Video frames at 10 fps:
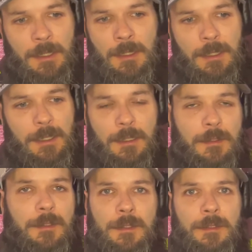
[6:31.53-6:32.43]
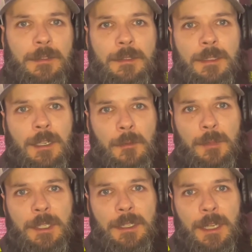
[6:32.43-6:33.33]
You know, they're a
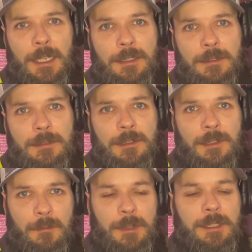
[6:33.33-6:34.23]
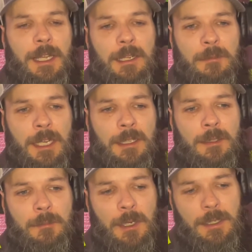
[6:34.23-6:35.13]
company that should be standing behind
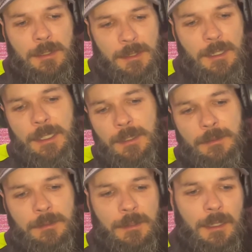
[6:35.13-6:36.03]
their products, and they do.